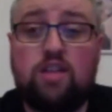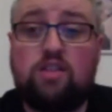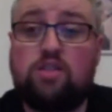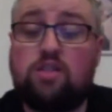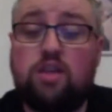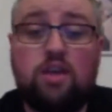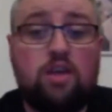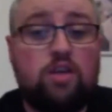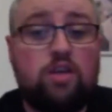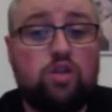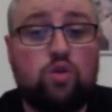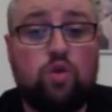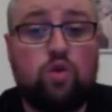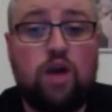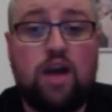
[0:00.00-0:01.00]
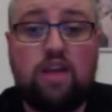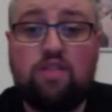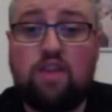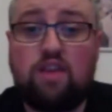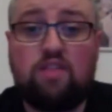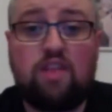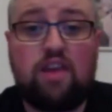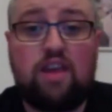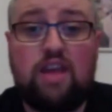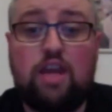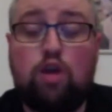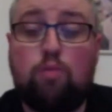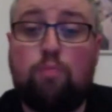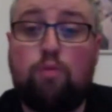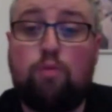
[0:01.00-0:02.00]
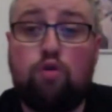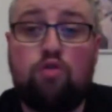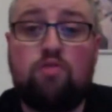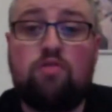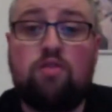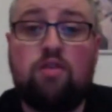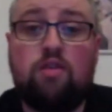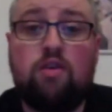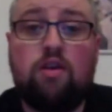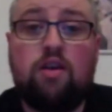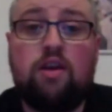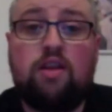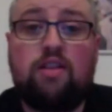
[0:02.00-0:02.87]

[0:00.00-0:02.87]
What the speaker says: any chance. So I think that he could put